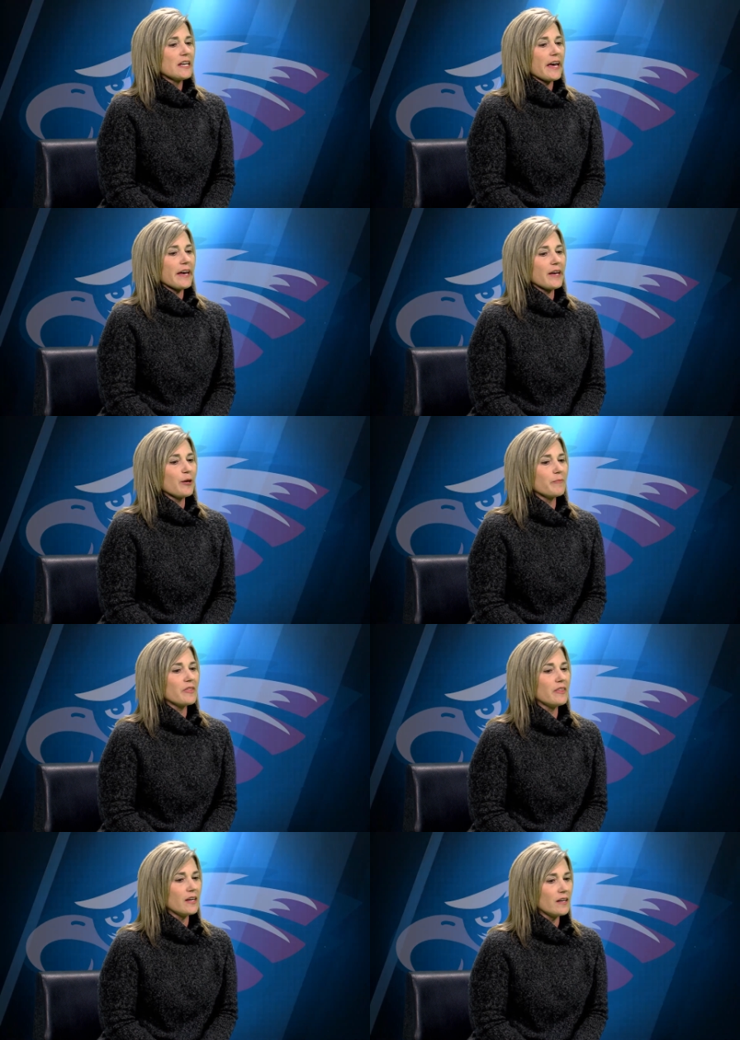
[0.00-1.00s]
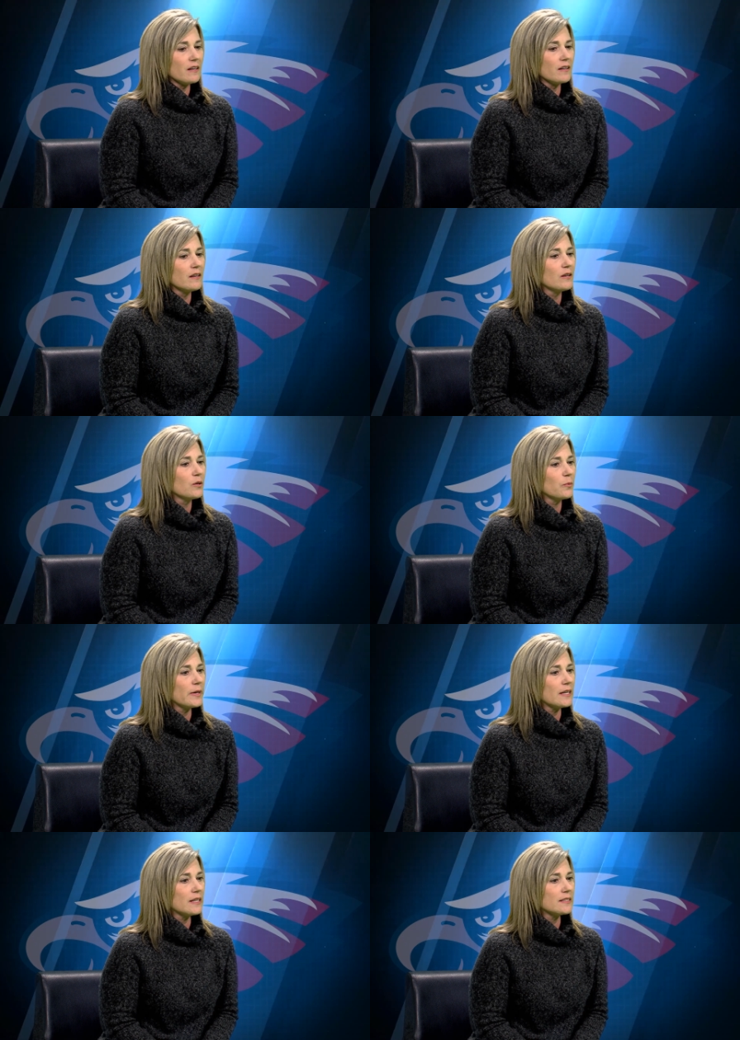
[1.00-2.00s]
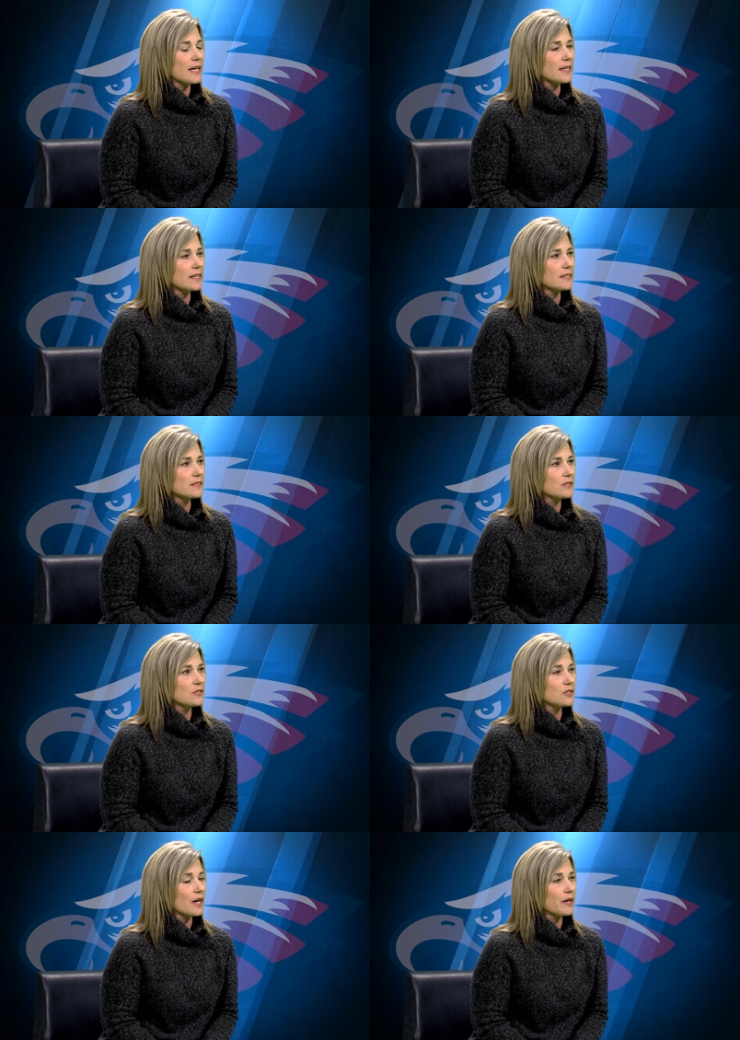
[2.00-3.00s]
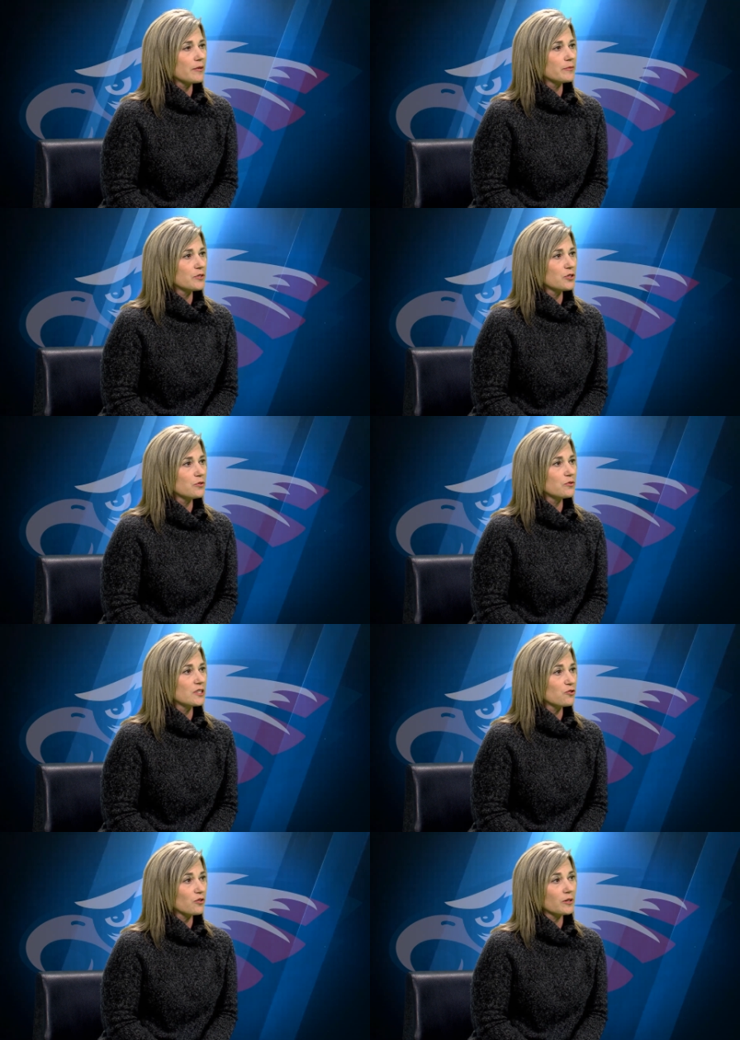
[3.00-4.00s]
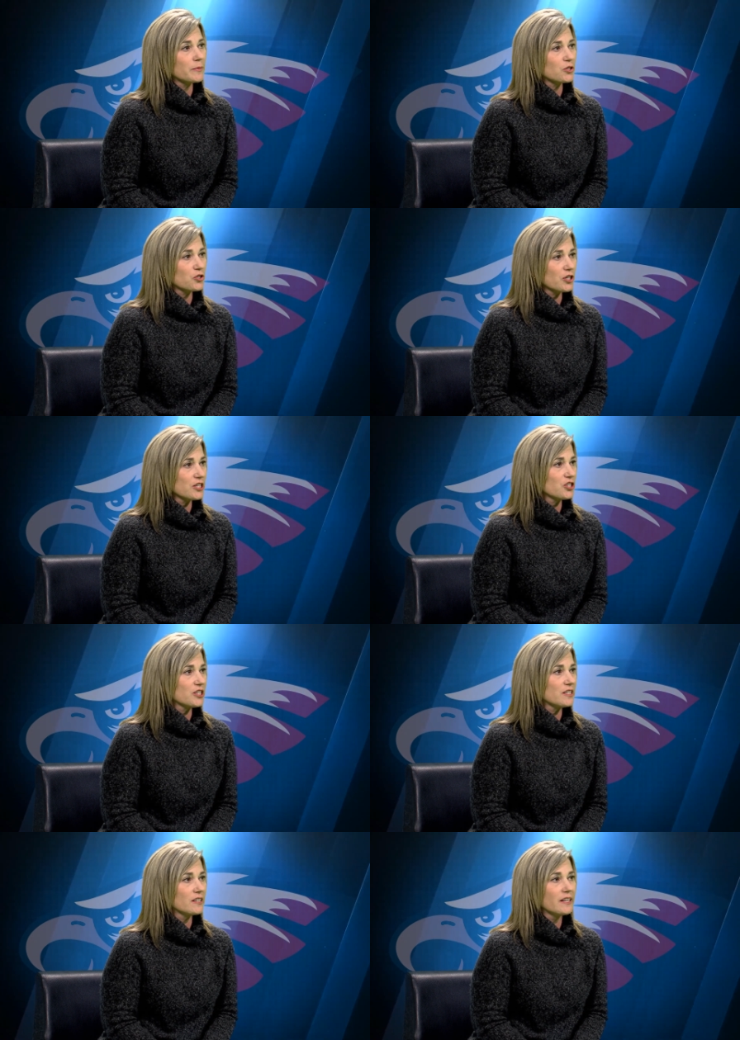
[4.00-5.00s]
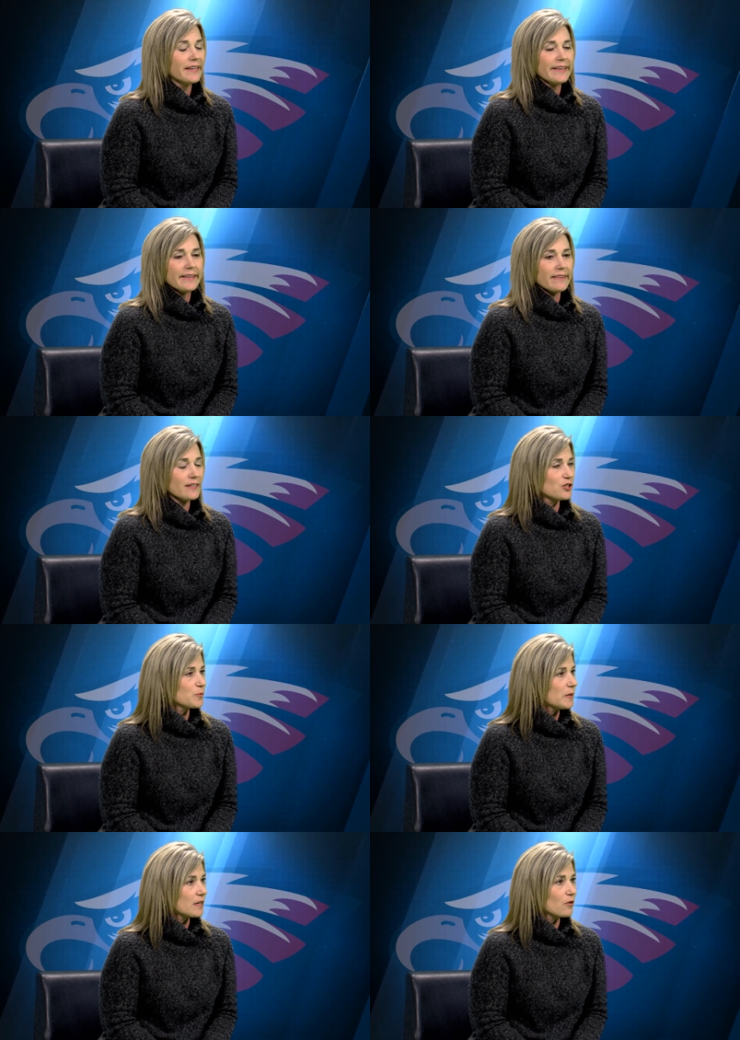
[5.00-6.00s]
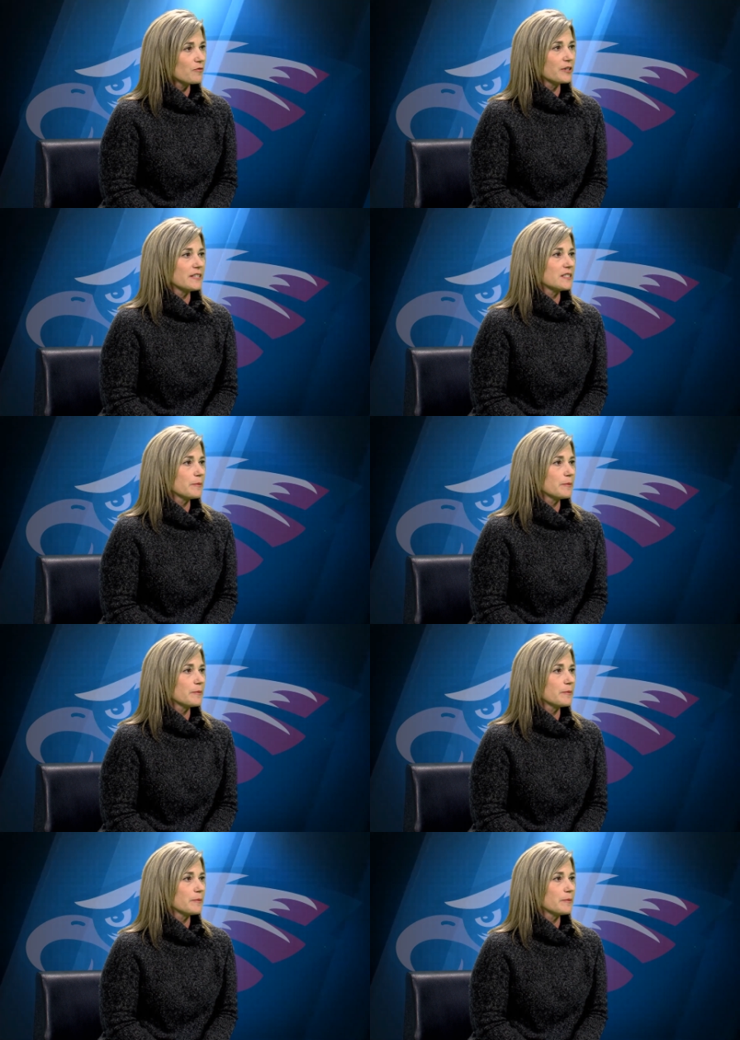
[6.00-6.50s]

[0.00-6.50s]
then we take it to central administration. They just peek over it to